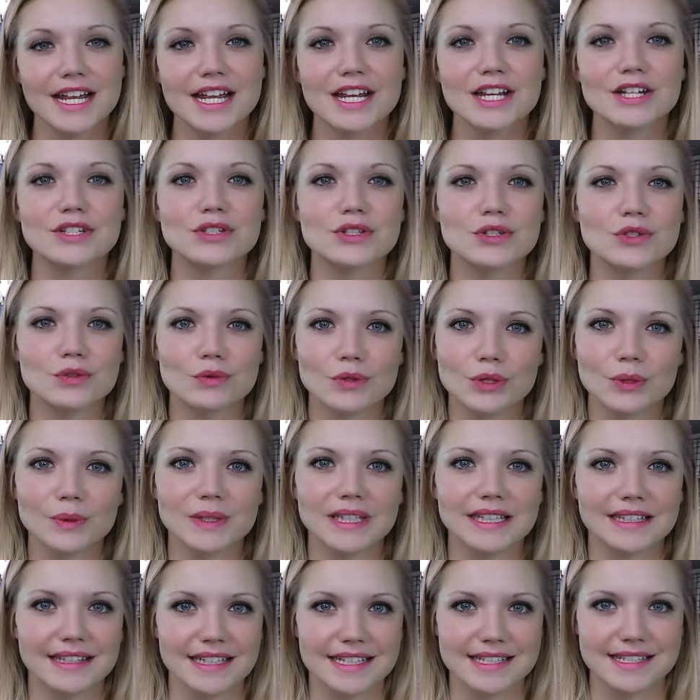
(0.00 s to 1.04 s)
is
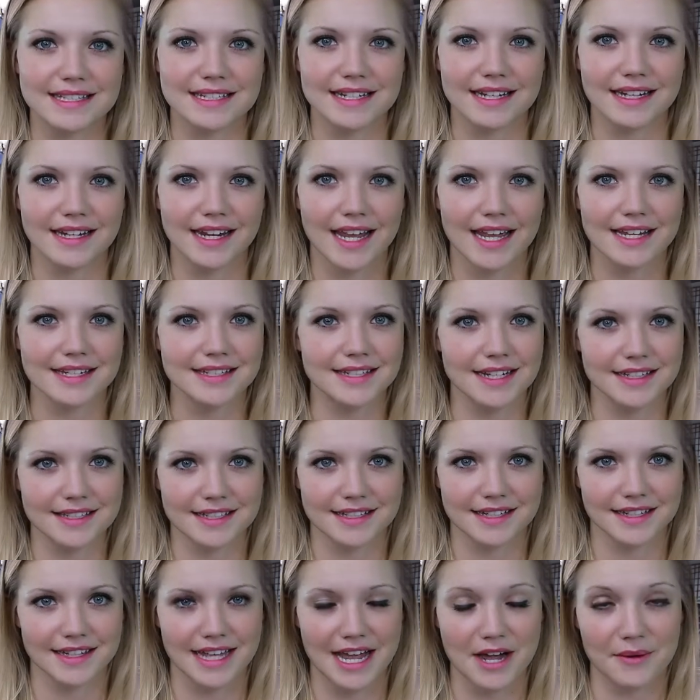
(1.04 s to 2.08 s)
truly listening and doesn't
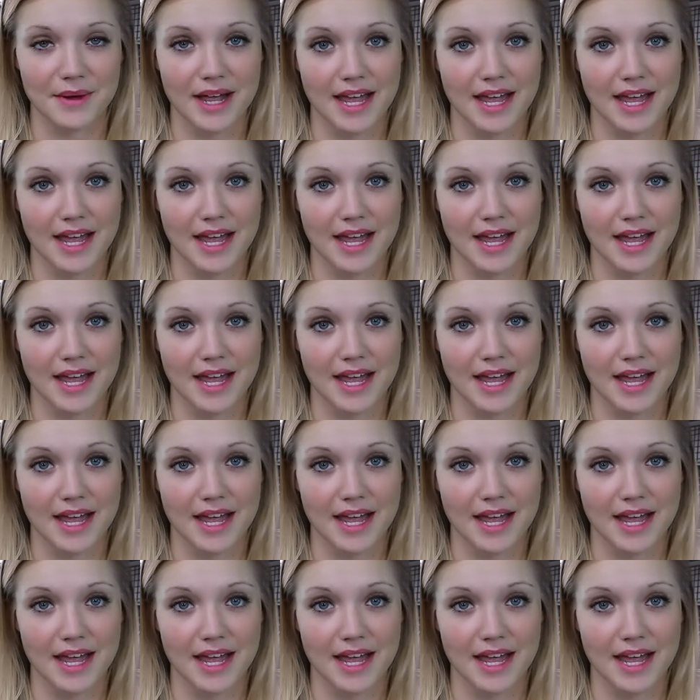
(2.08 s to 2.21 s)
allow